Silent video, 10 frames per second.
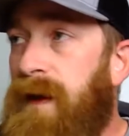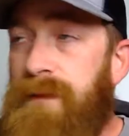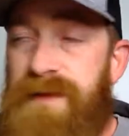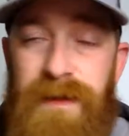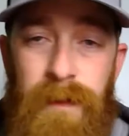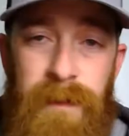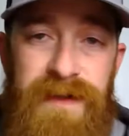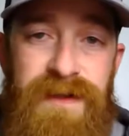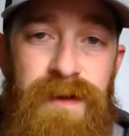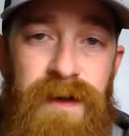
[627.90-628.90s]
every single
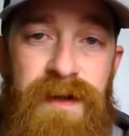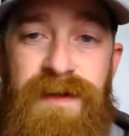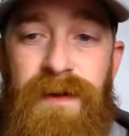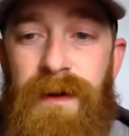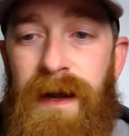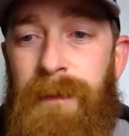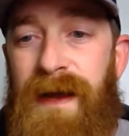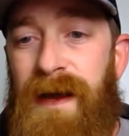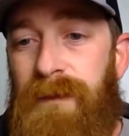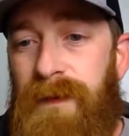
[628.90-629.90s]
message on
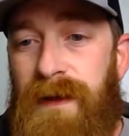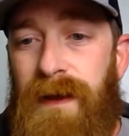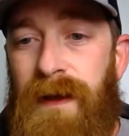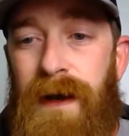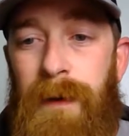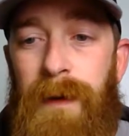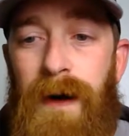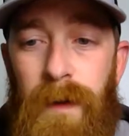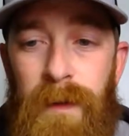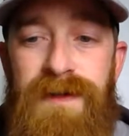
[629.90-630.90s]
Instagram, everything. I am
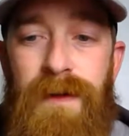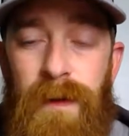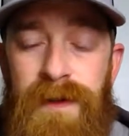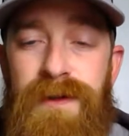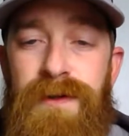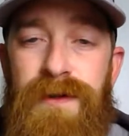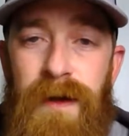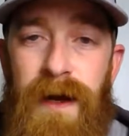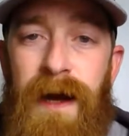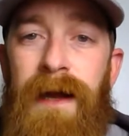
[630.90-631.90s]
always going to
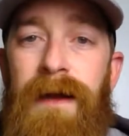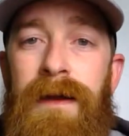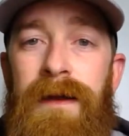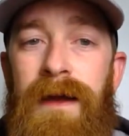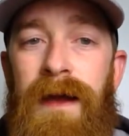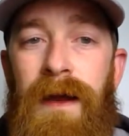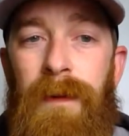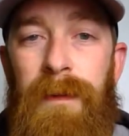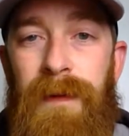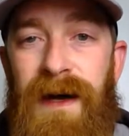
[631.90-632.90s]
try
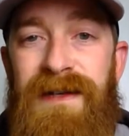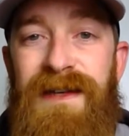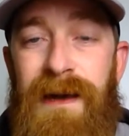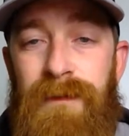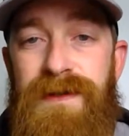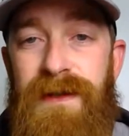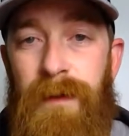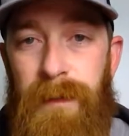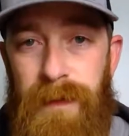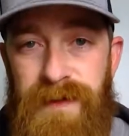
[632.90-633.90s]
and reply to every
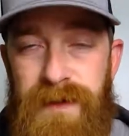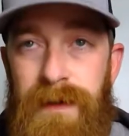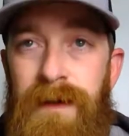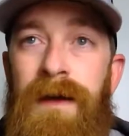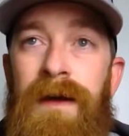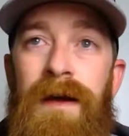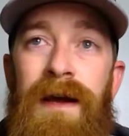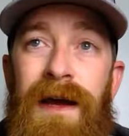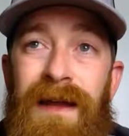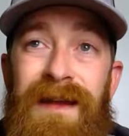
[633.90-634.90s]
single person.
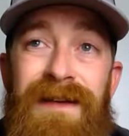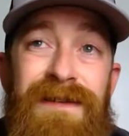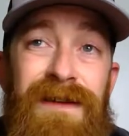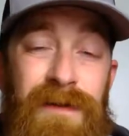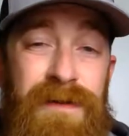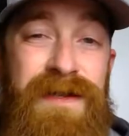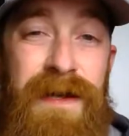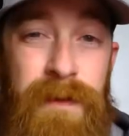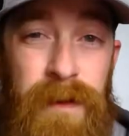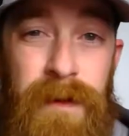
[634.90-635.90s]
And that's another
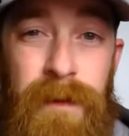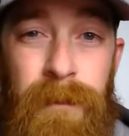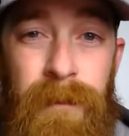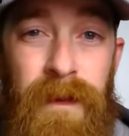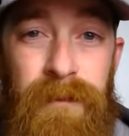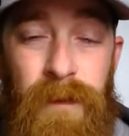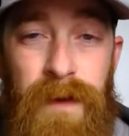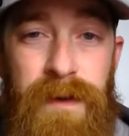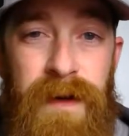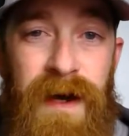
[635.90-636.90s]
secret
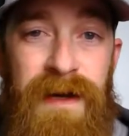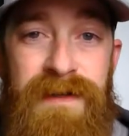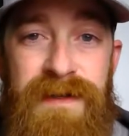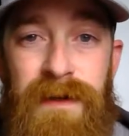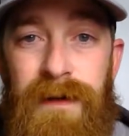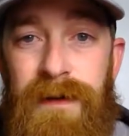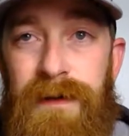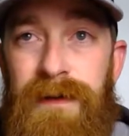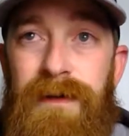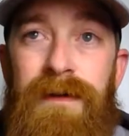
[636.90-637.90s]
for you guys
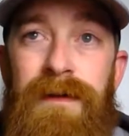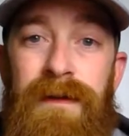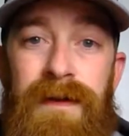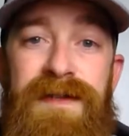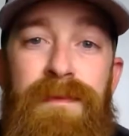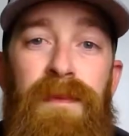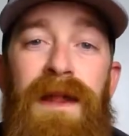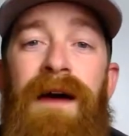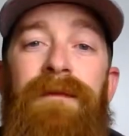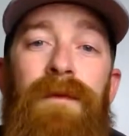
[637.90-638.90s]
on this
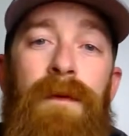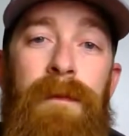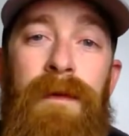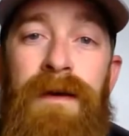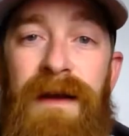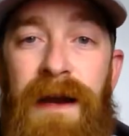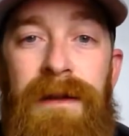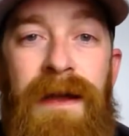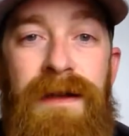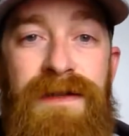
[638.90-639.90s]
platform
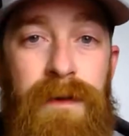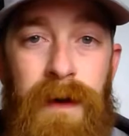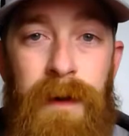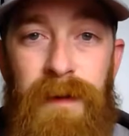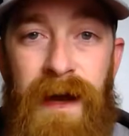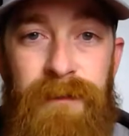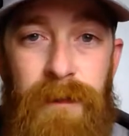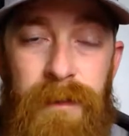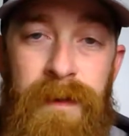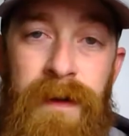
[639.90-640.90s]
and the Instagram
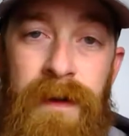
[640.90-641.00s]
platform.